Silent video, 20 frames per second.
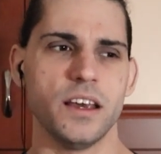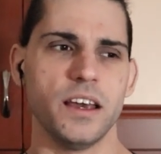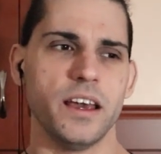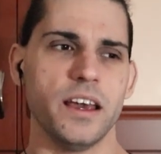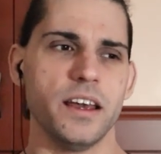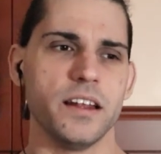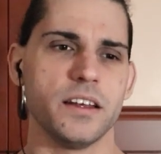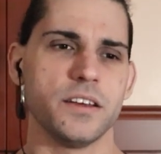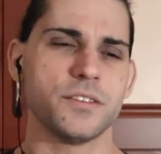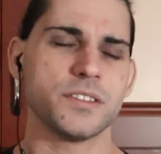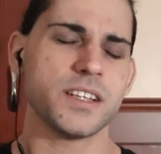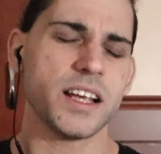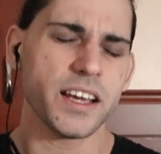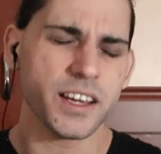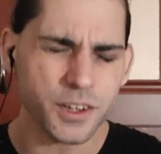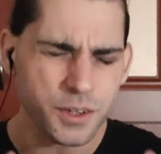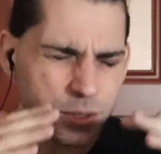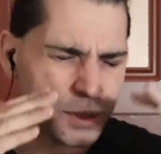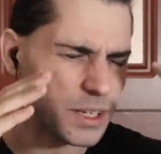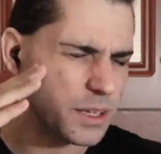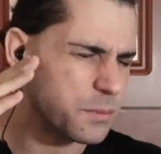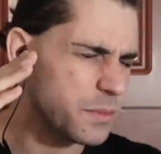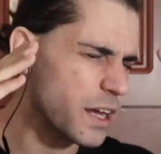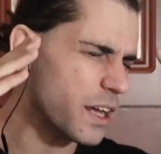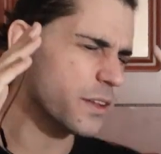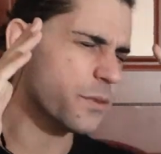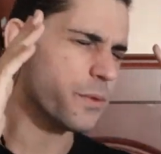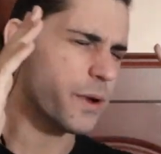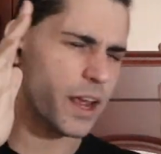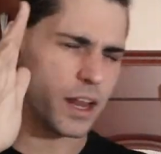And he was like, oh, I'm
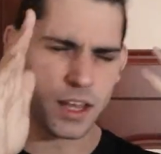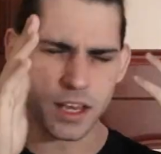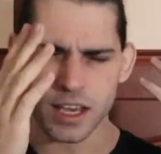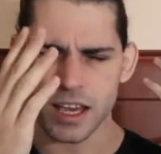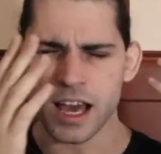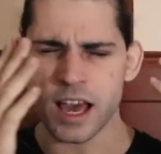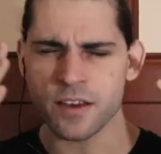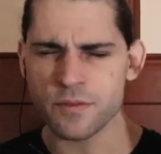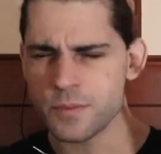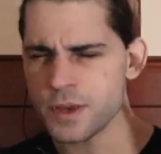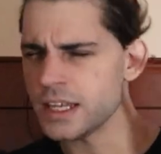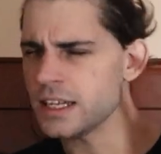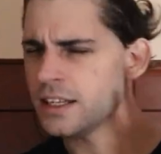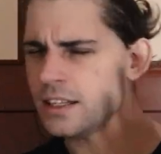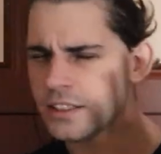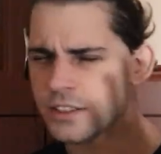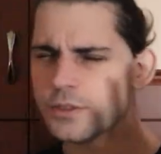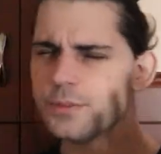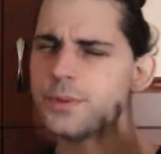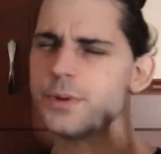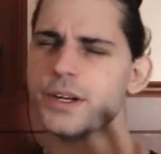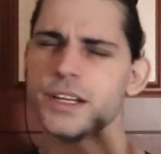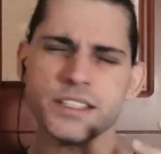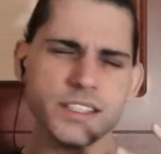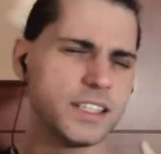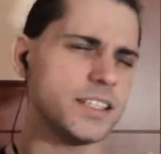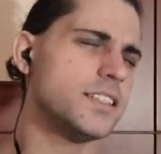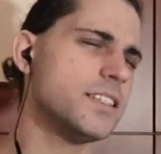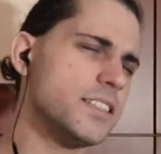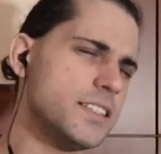not ready, I've been into
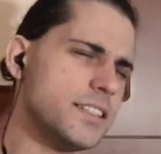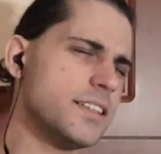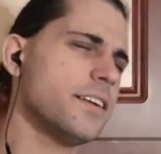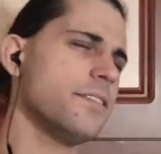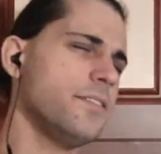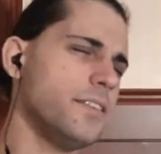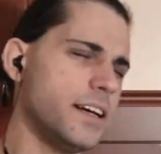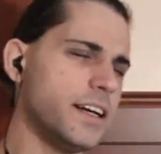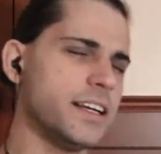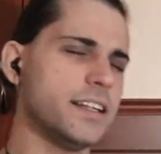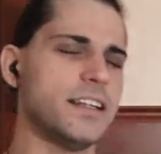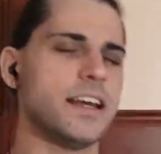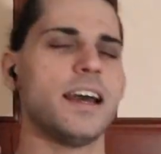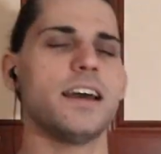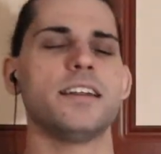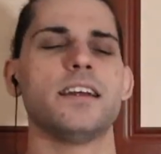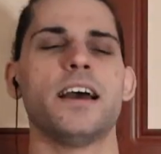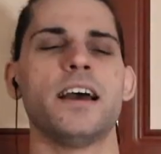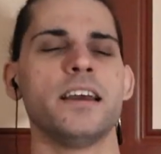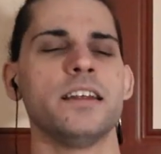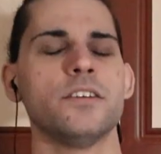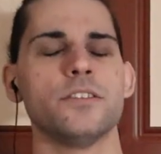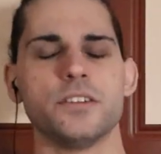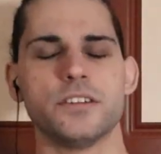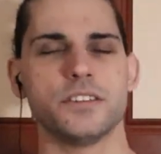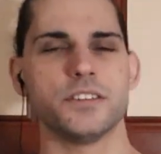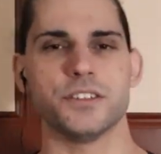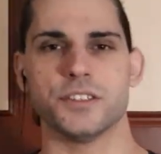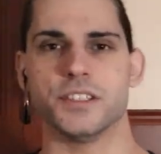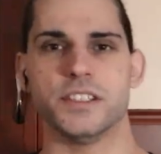prison and stuff like that. I don't
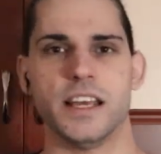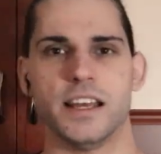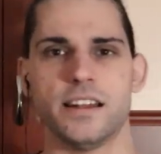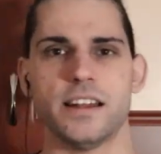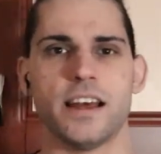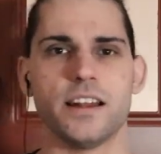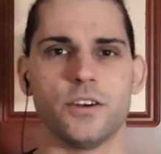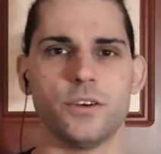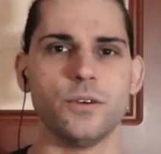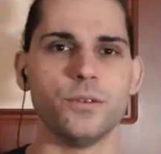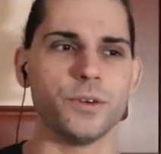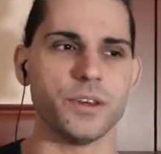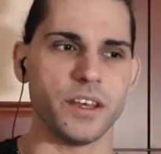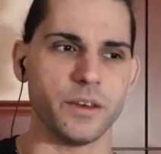understand that whole